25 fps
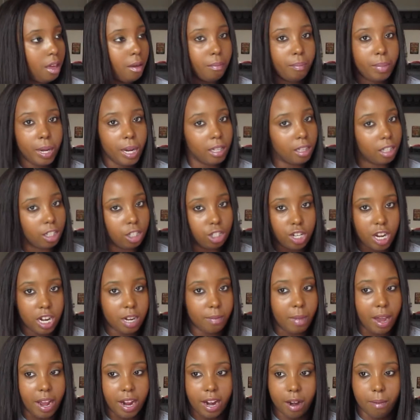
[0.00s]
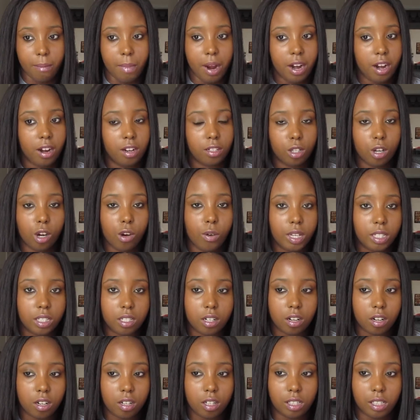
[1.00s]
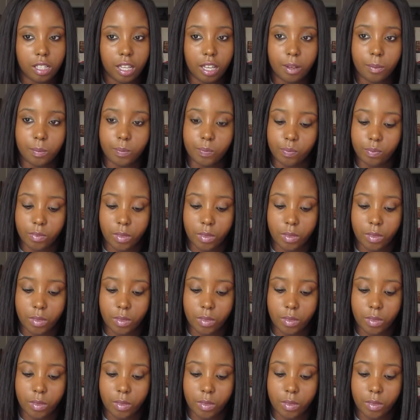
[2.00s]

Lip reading: barely straighten my hair. My hair is always curly,